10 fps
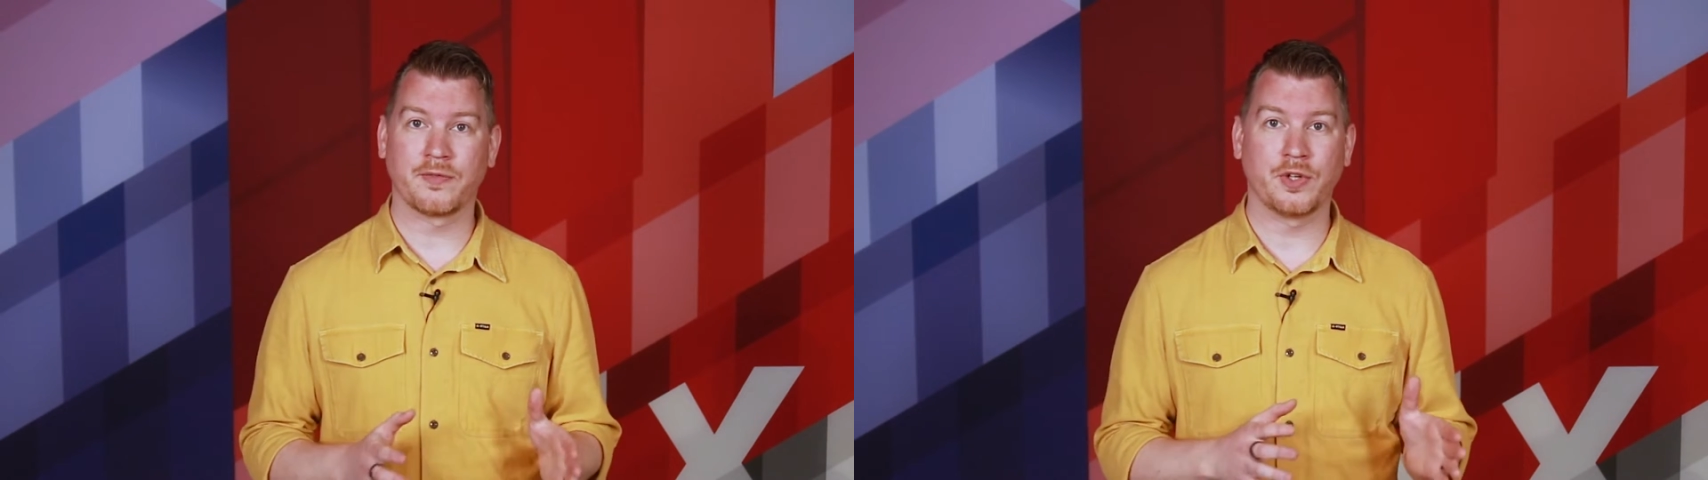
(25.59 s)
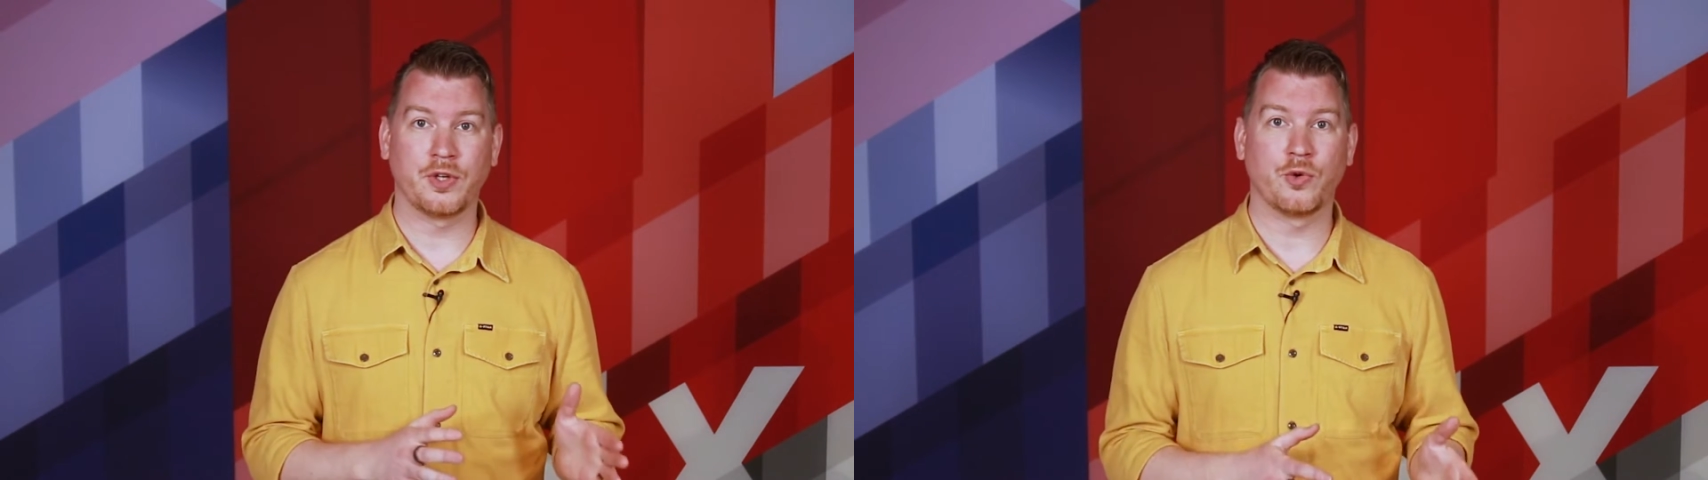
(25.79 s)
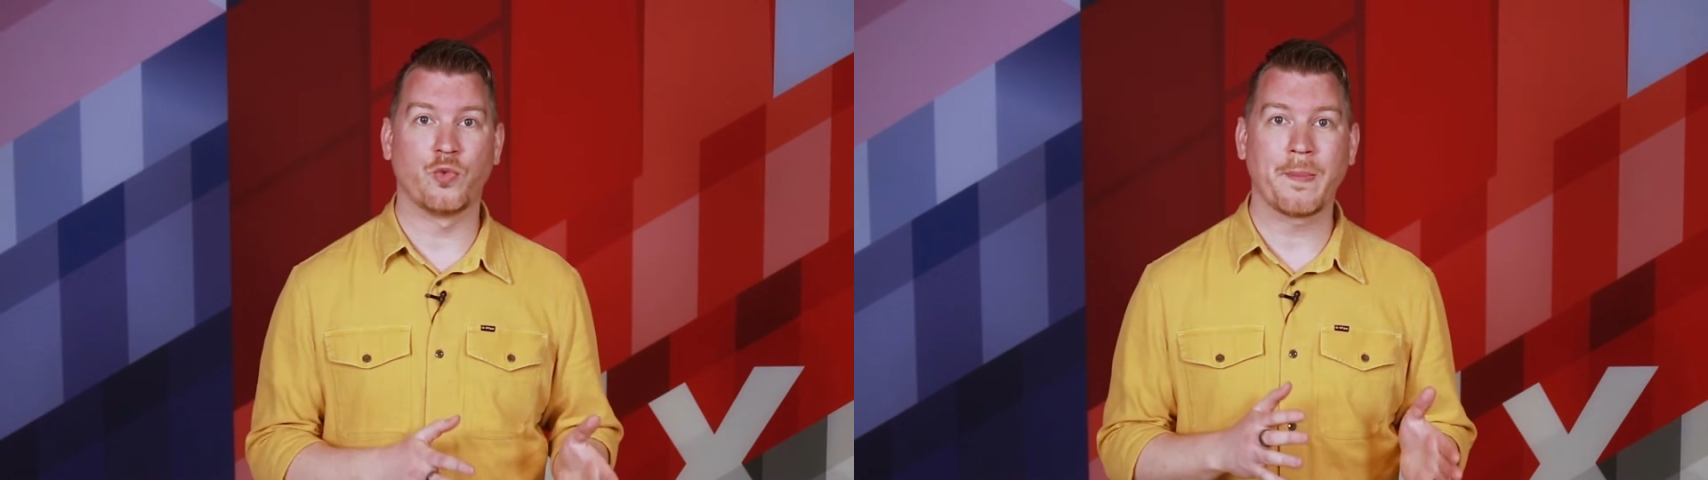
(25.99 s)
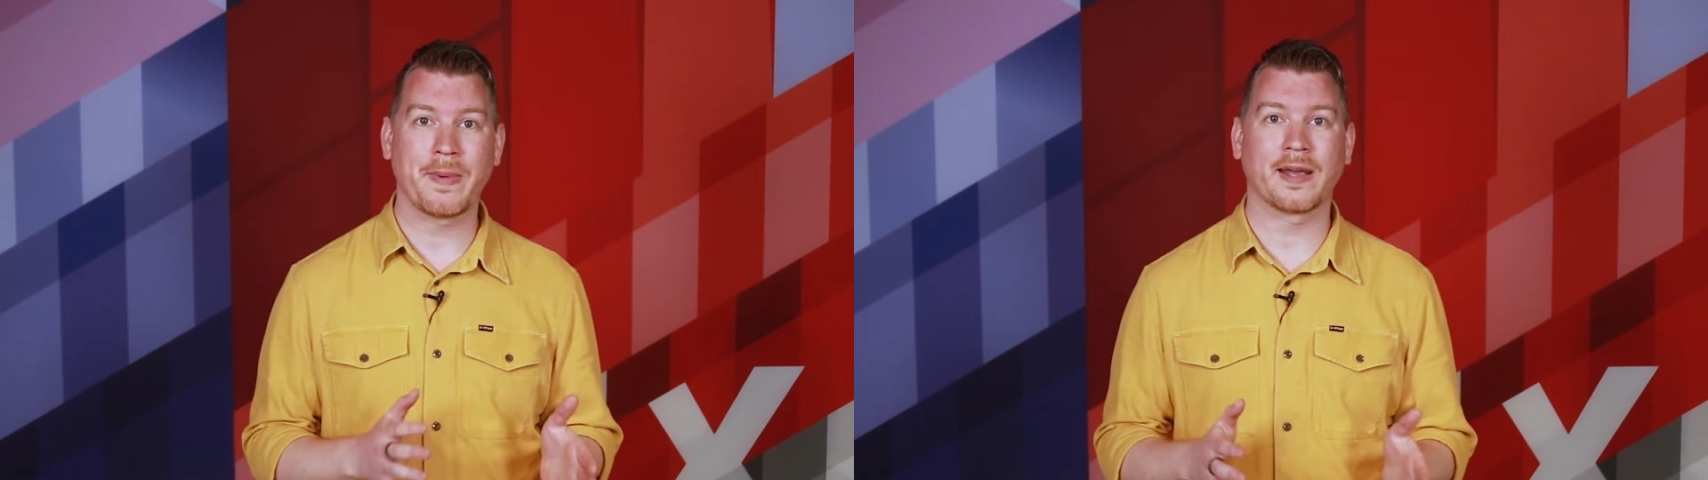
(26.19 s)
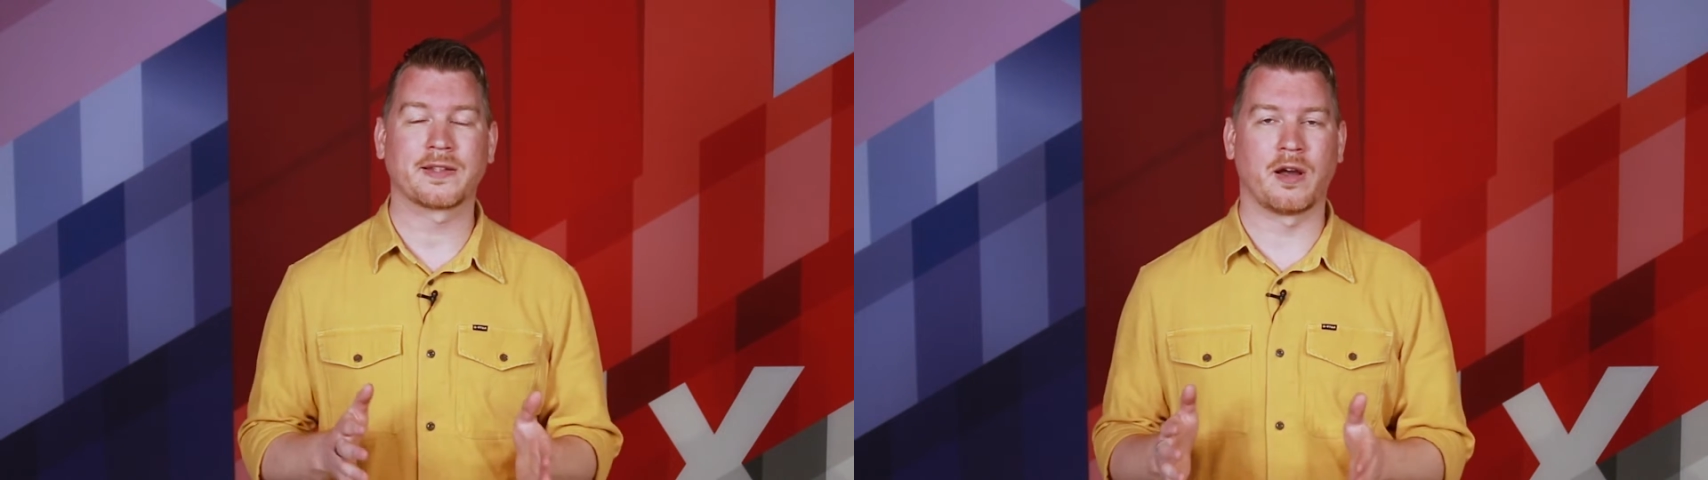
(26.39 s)
of the new
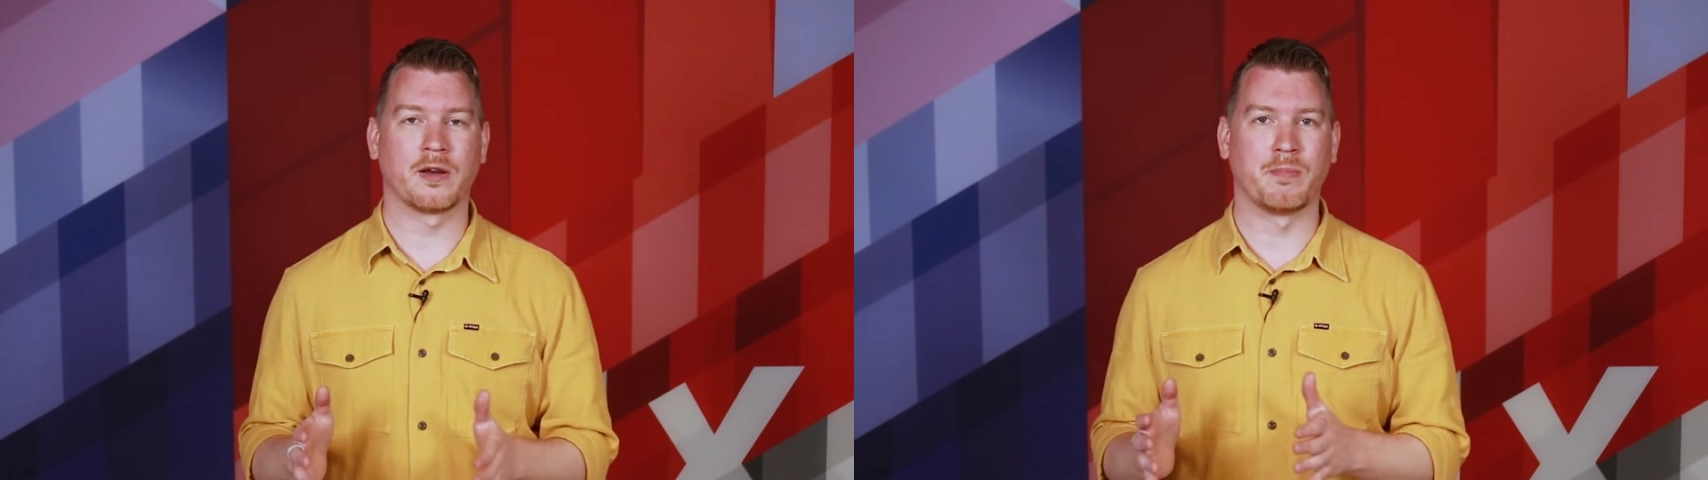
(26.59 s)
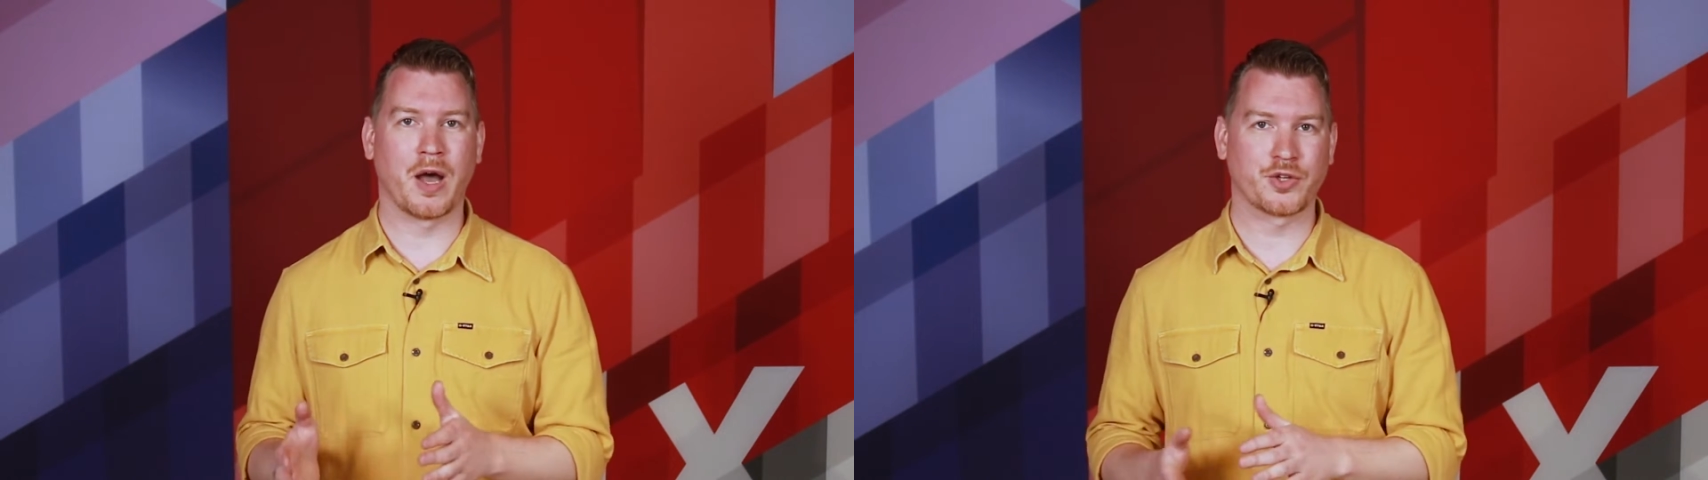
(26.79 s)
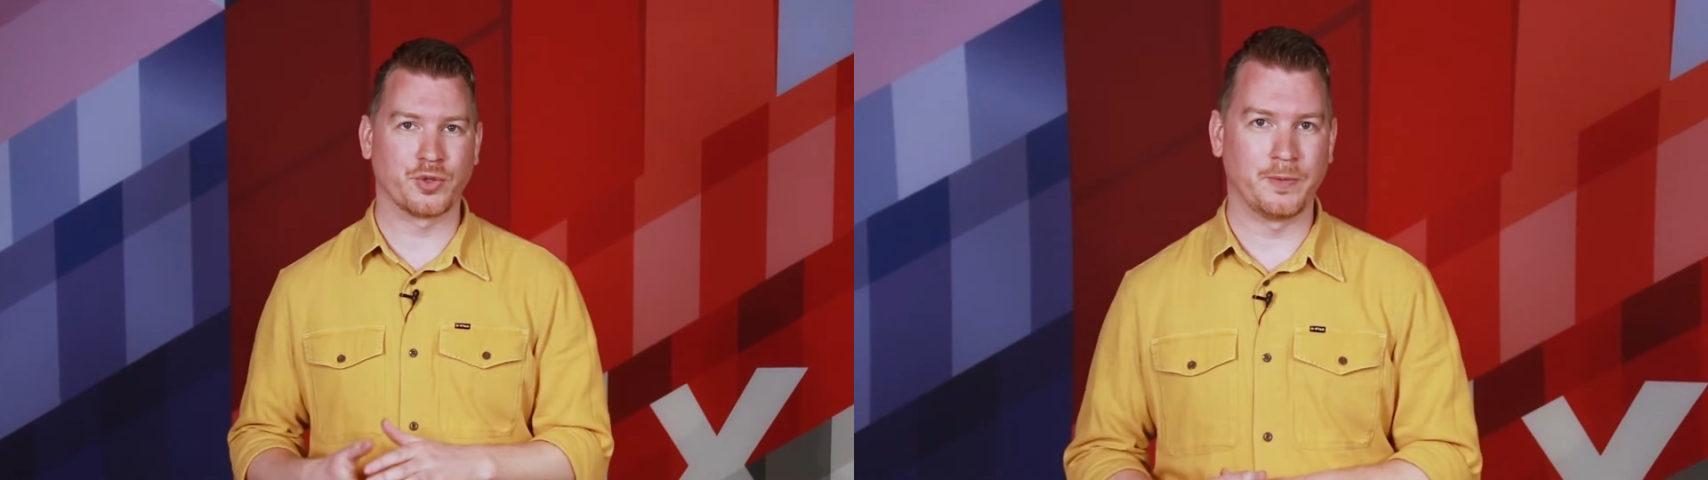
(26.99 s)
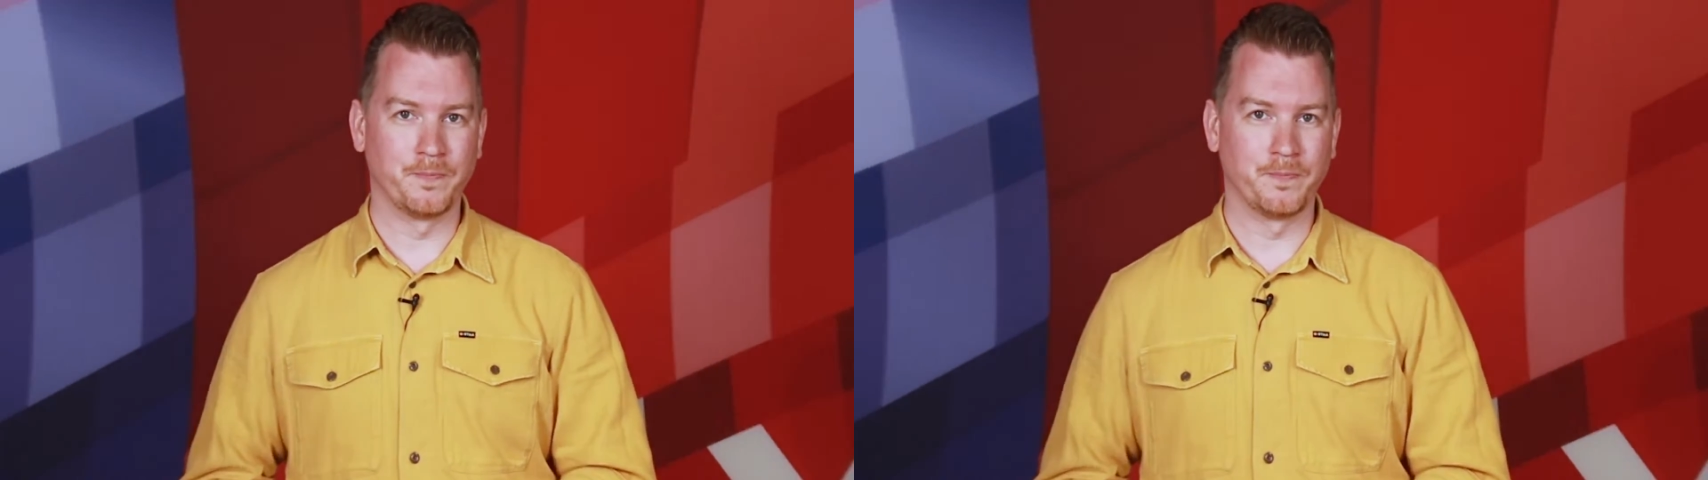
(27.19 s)
WebXR module.